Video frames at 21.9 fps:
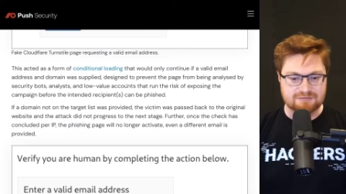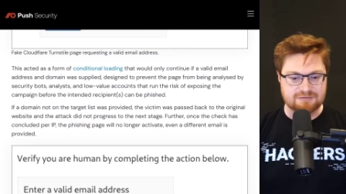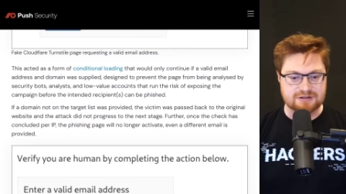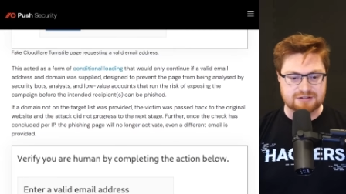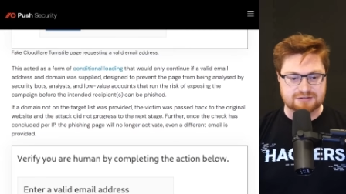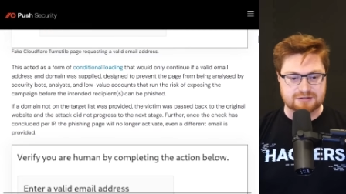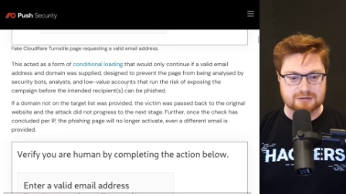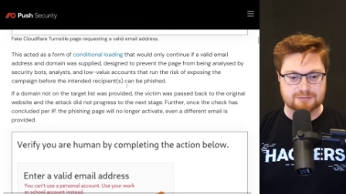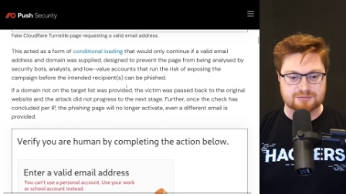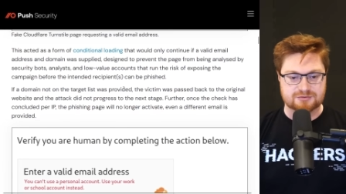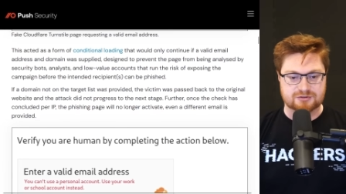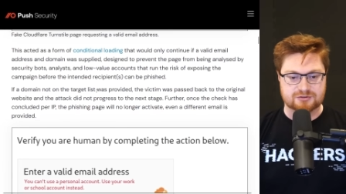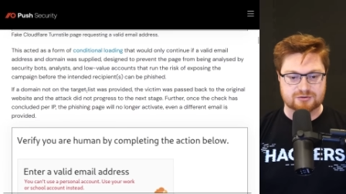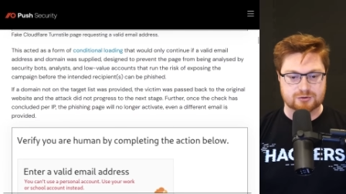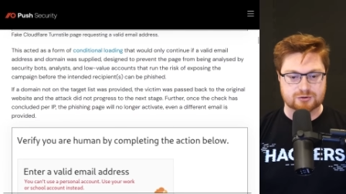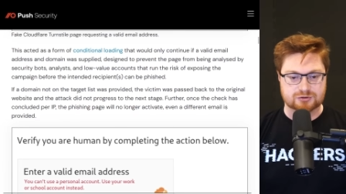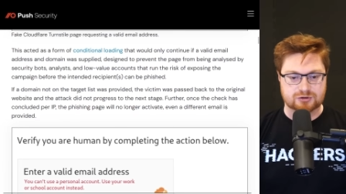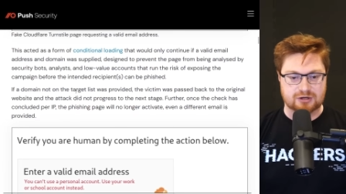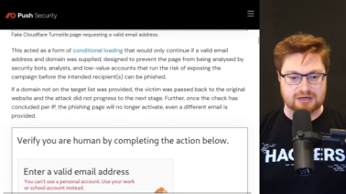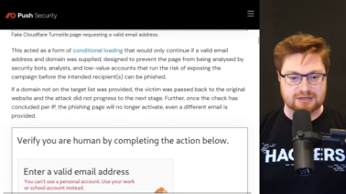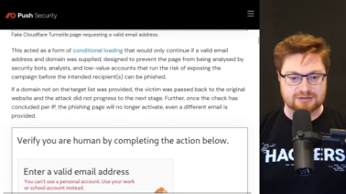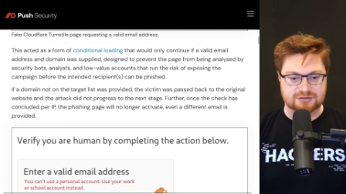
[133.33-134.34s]
victims that they're
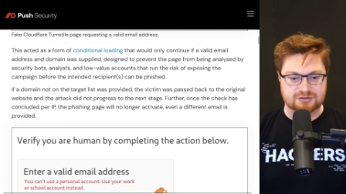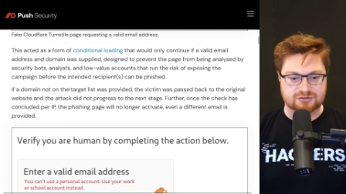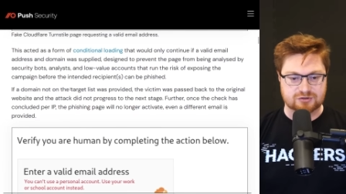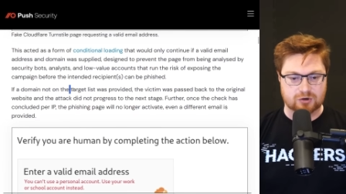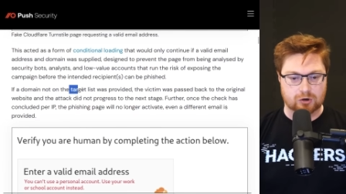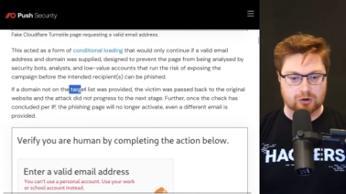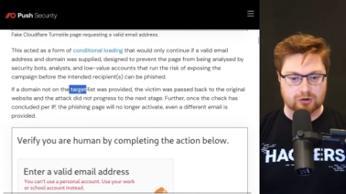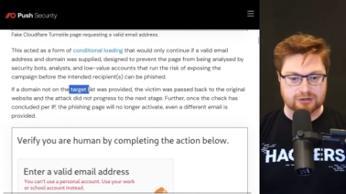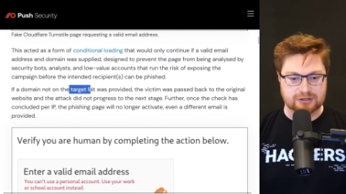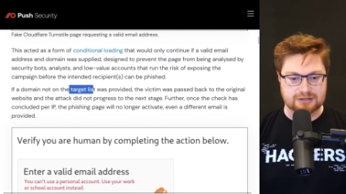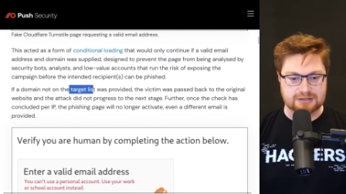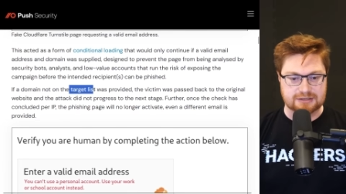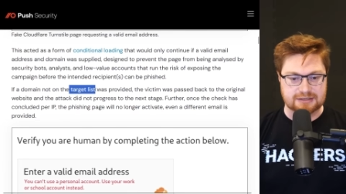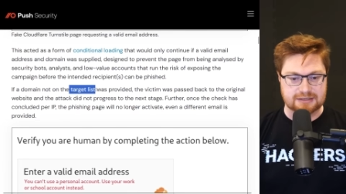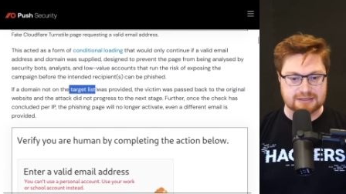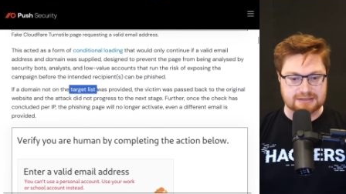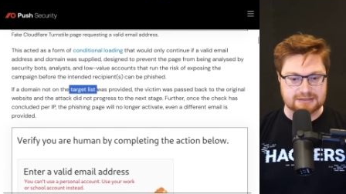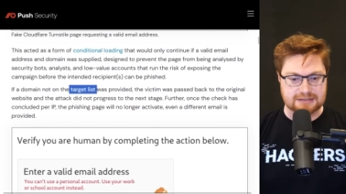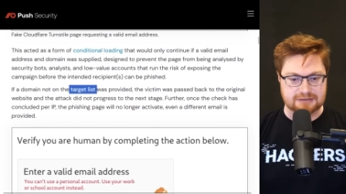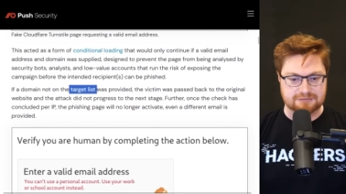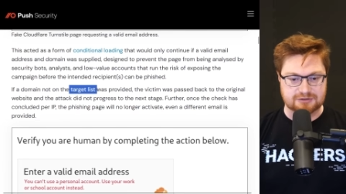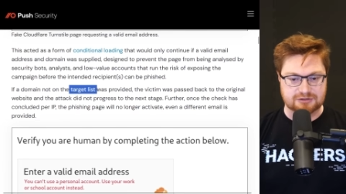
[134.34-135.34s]
trying to target in
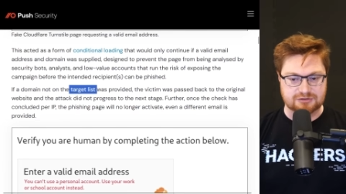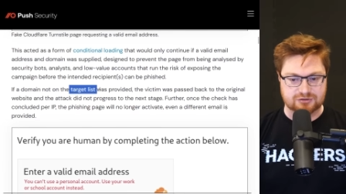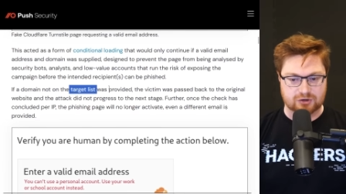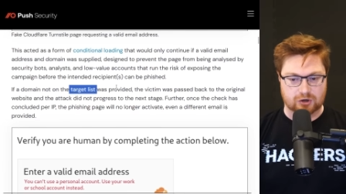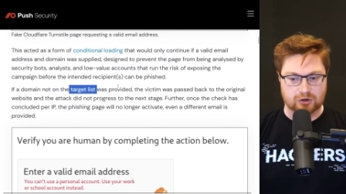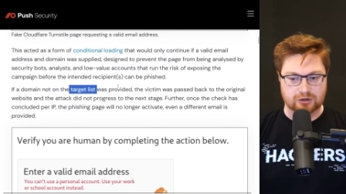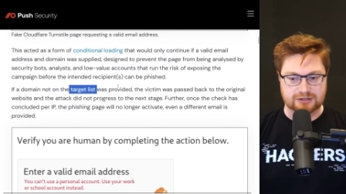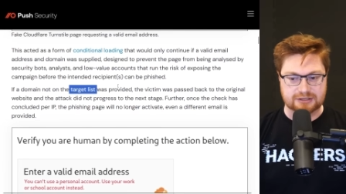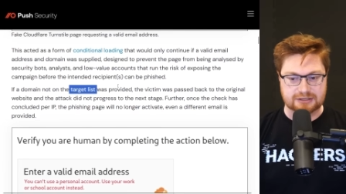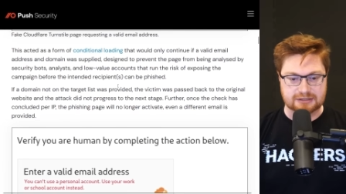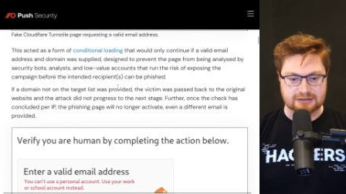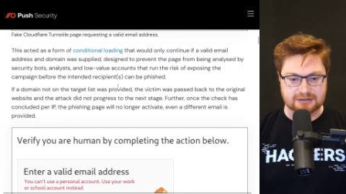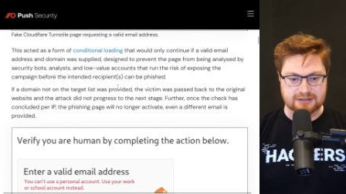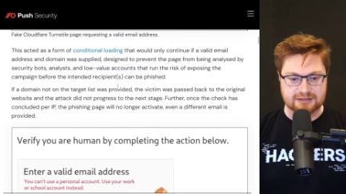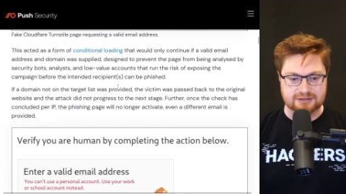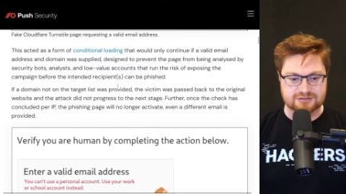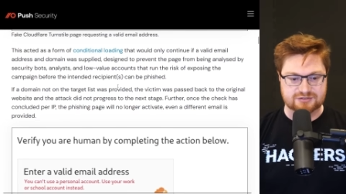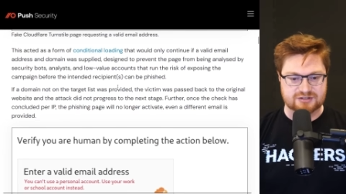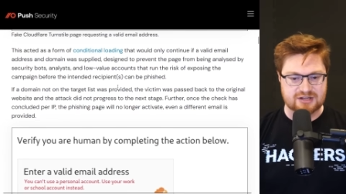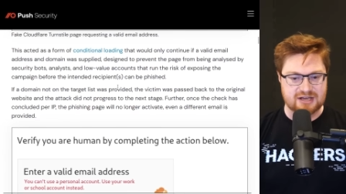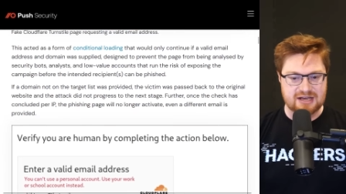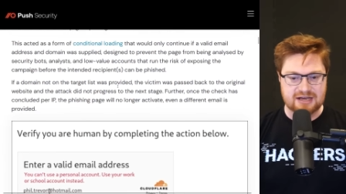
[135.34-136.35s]
a given target
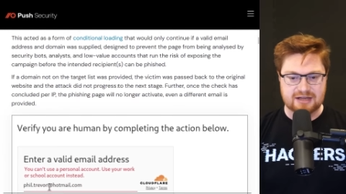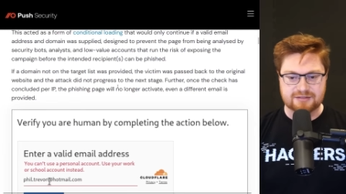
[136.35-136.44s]
list,